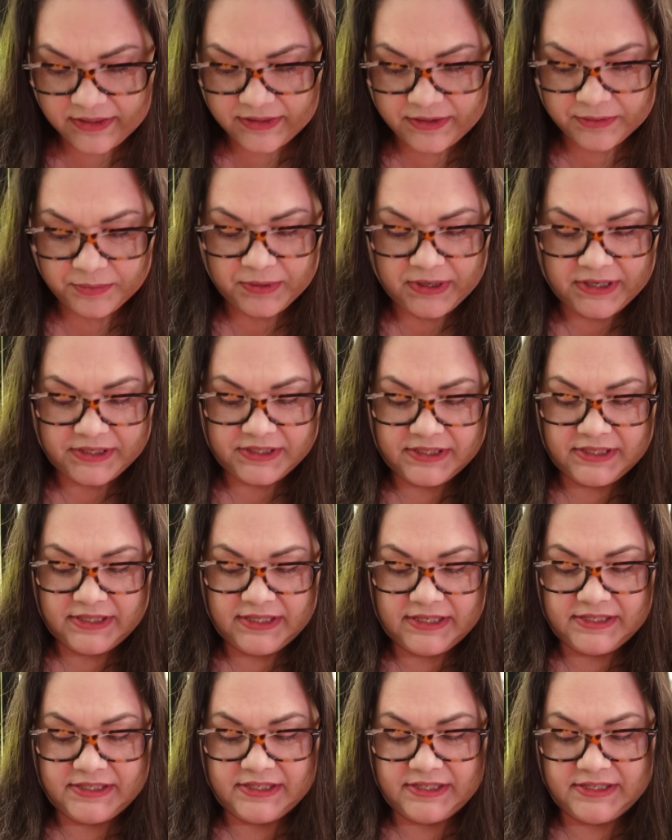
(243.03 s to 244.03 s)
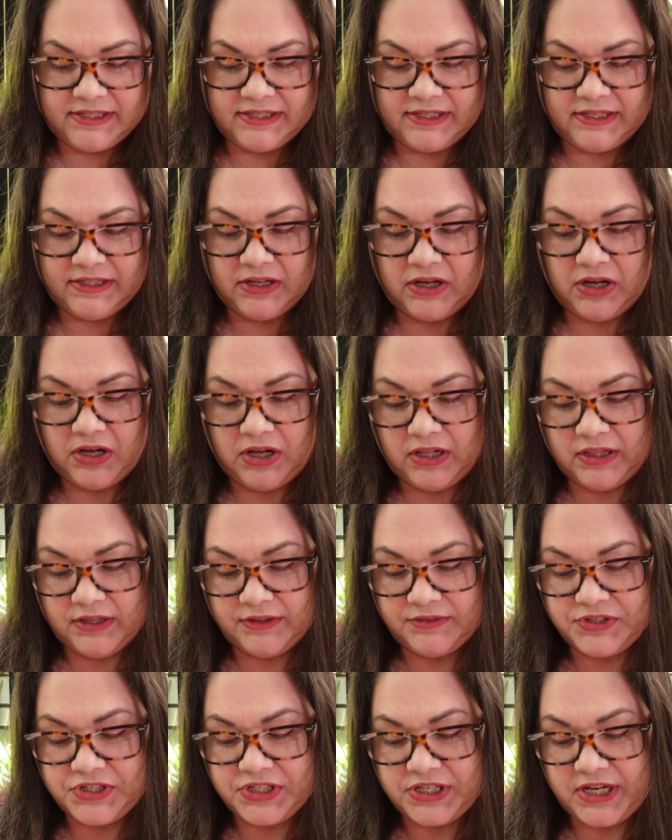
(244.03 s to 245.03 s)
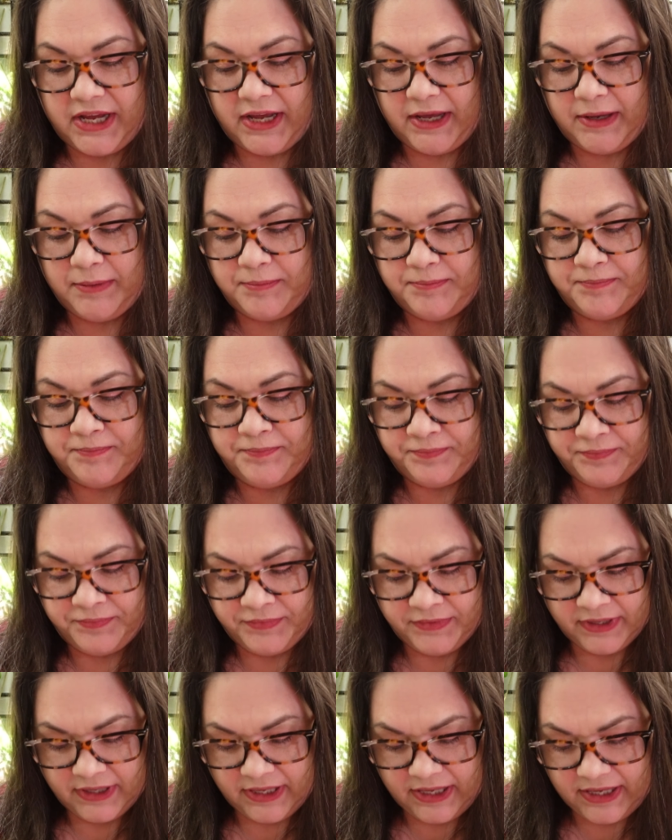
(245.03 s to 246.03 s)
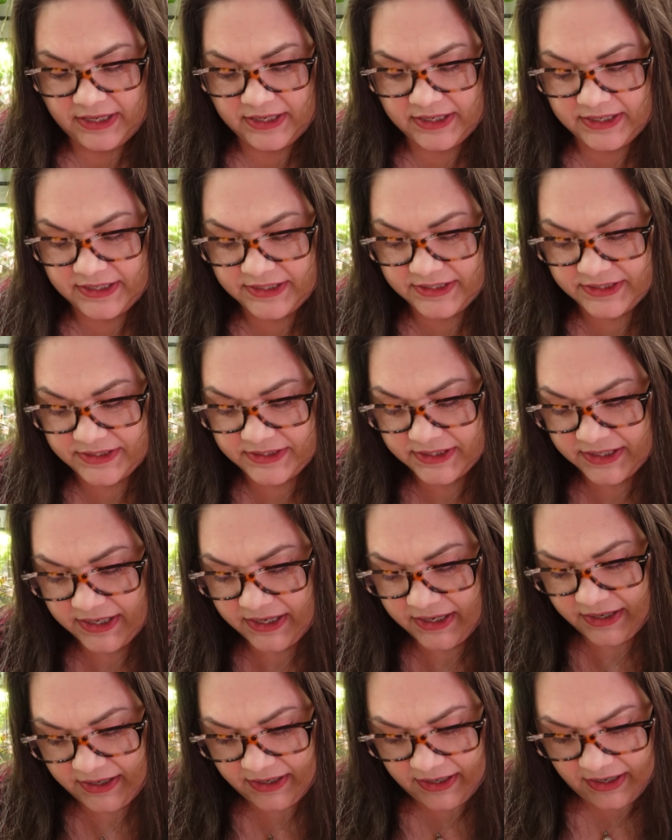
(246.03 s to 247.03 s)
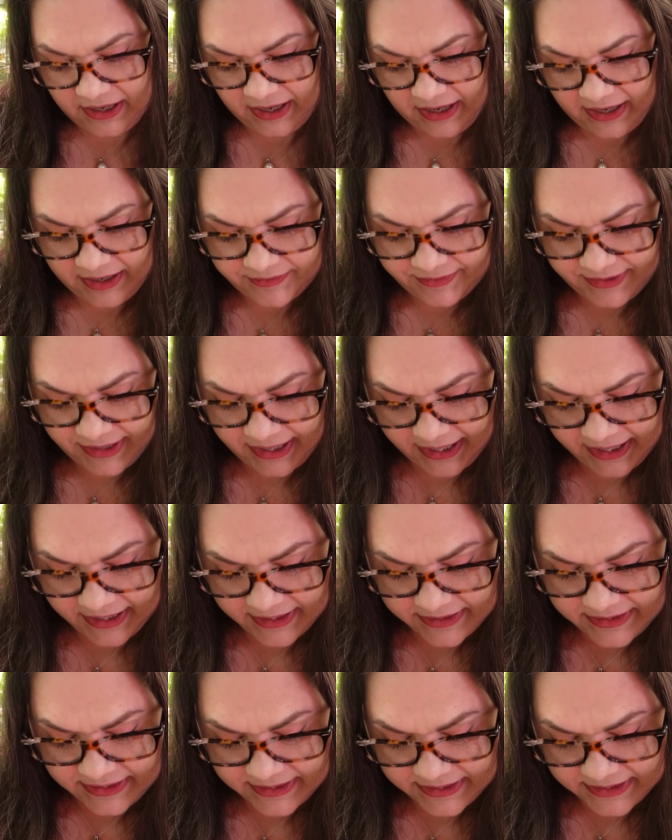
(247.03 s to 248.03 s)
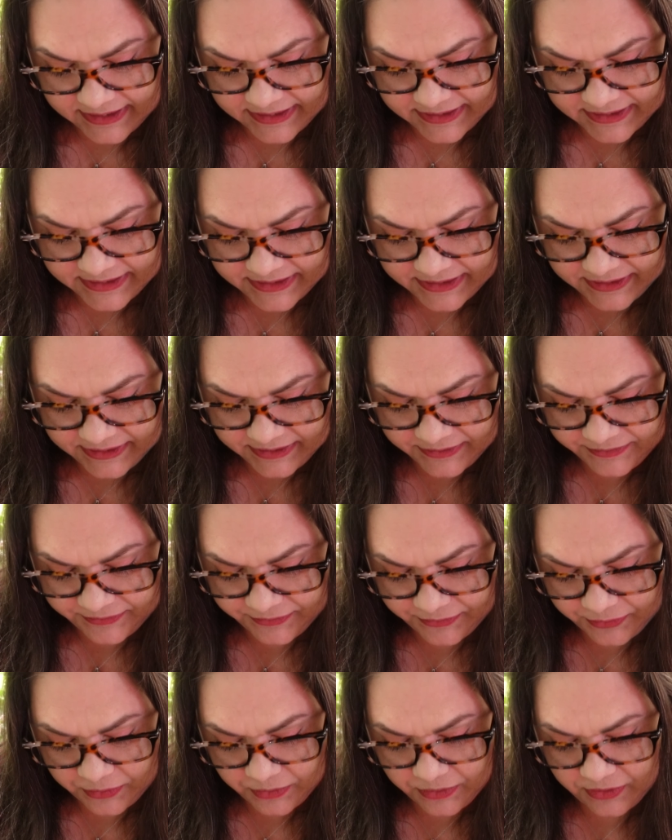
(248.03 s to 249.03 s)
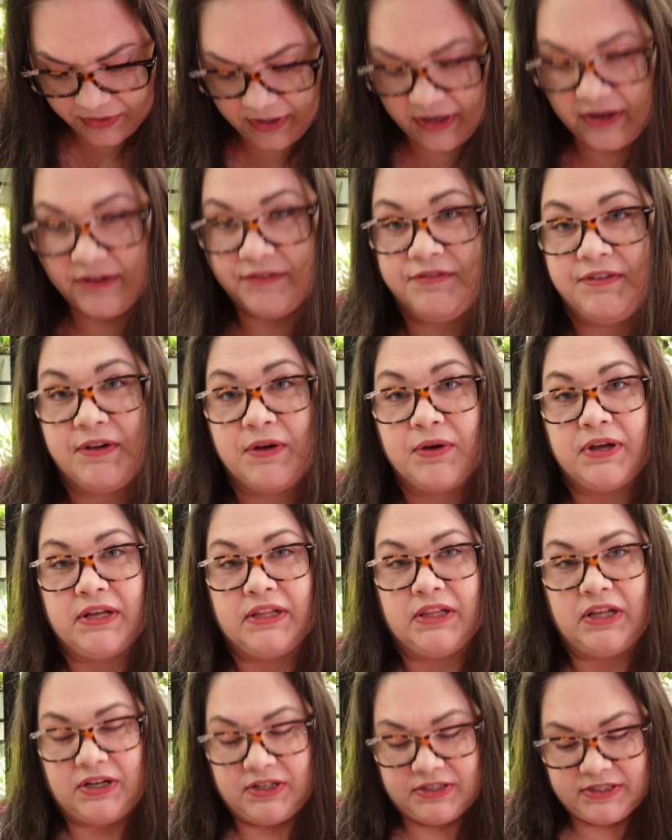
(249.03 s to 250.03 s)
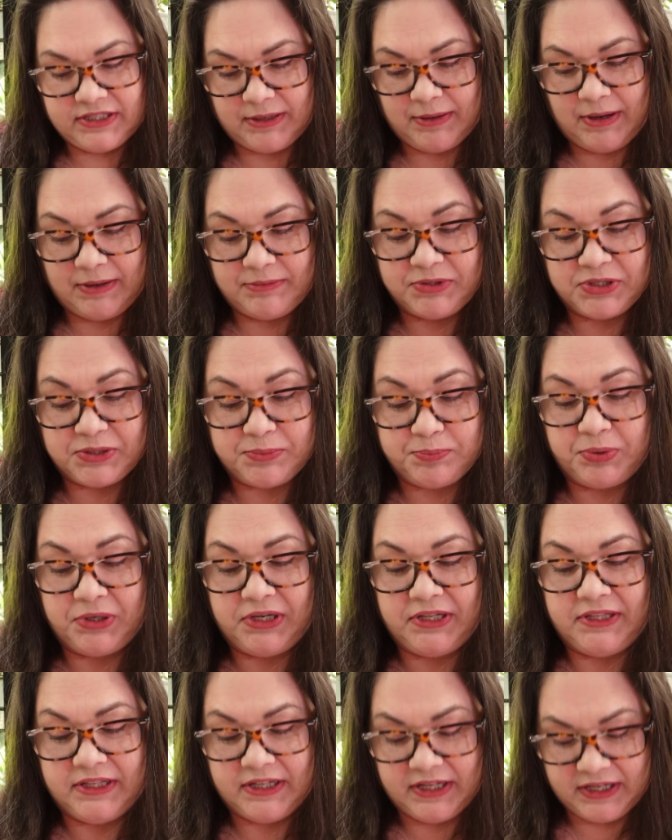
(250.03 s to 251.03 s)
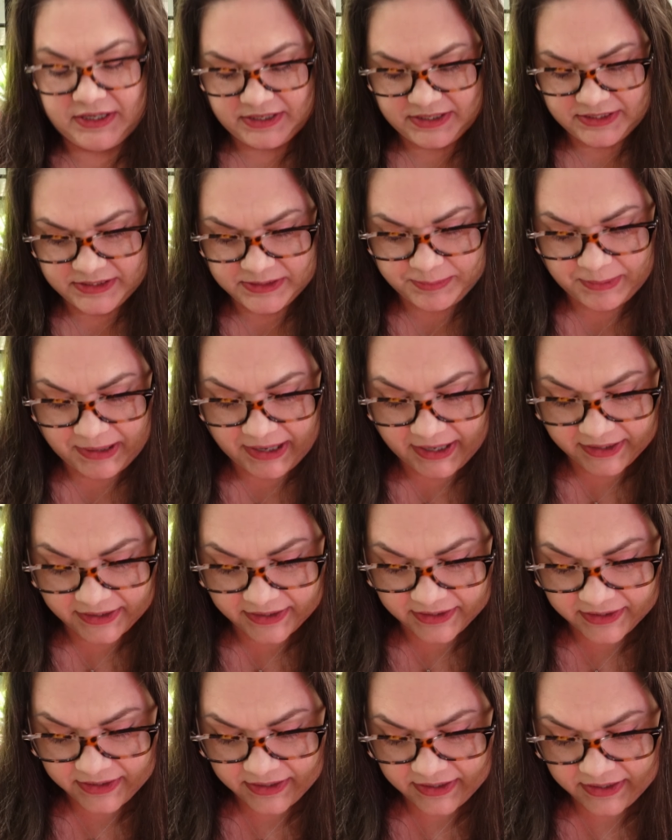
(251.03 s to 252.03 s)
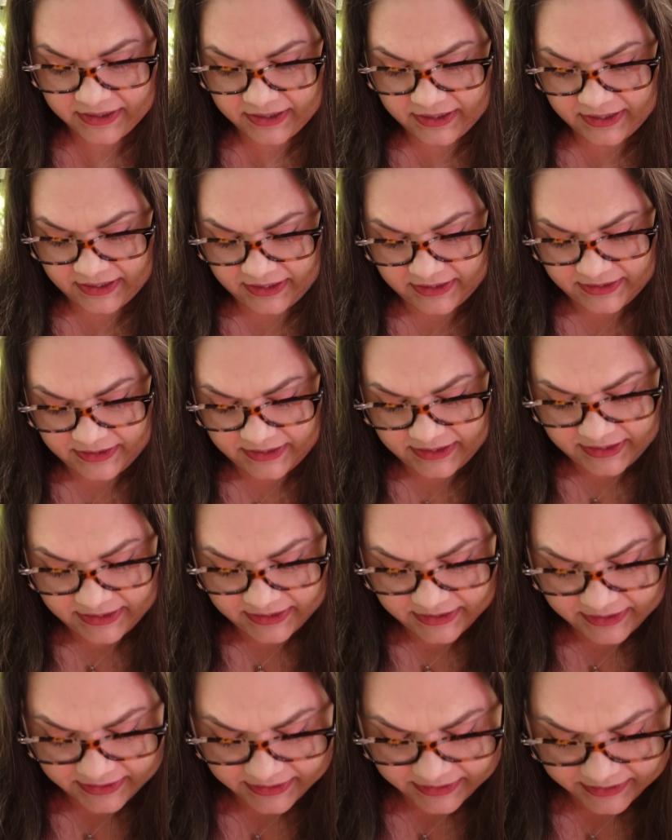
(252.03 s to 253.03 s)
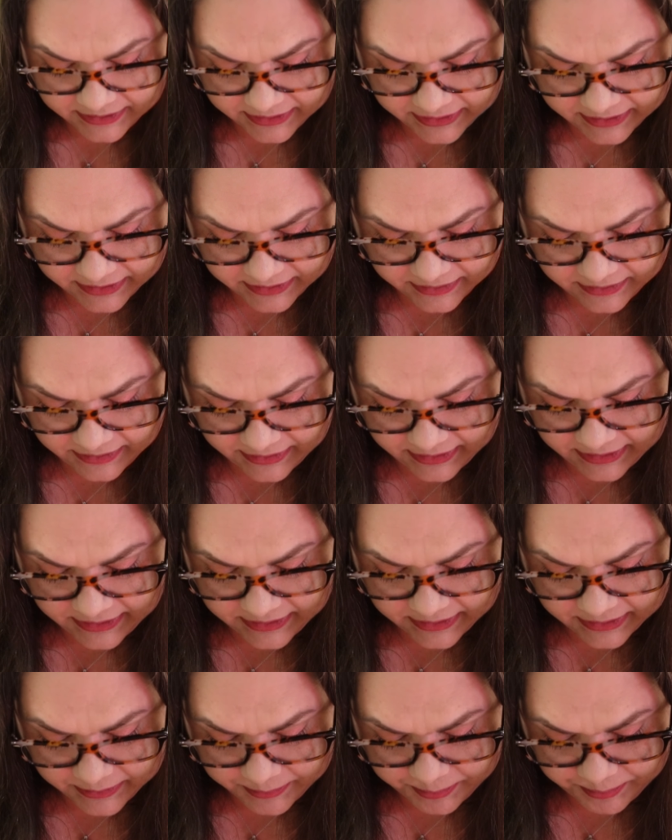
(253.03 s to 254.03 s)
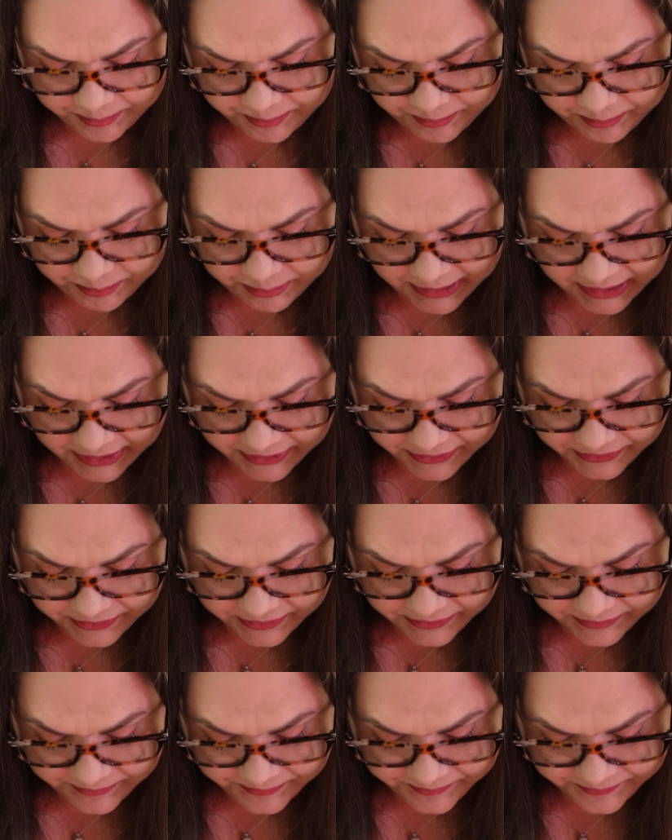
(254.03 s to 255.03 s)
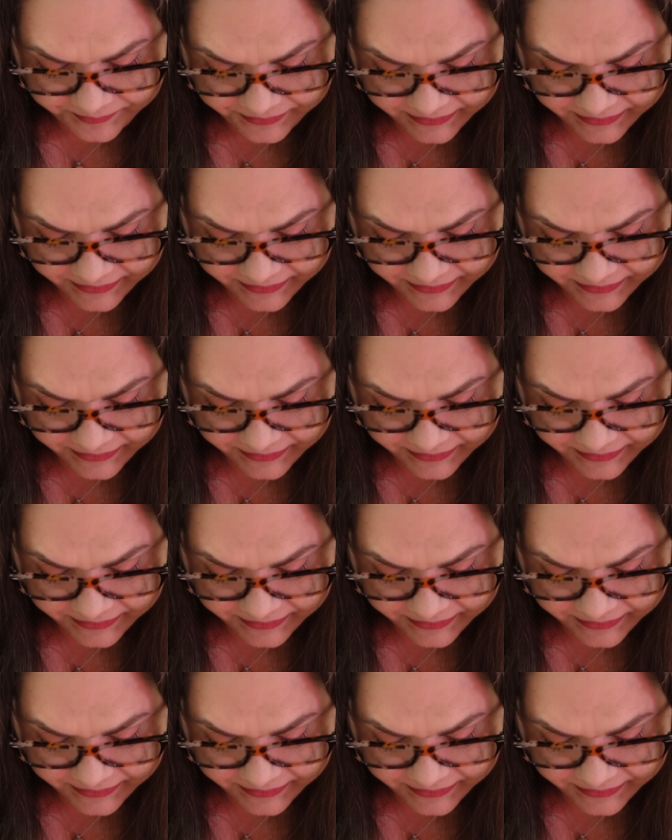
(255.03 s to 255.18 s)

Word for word: The reason this is in the Hall of Shame is I've had this for a very long time. I'm just putting the cuttings back in the uh, in the bottle.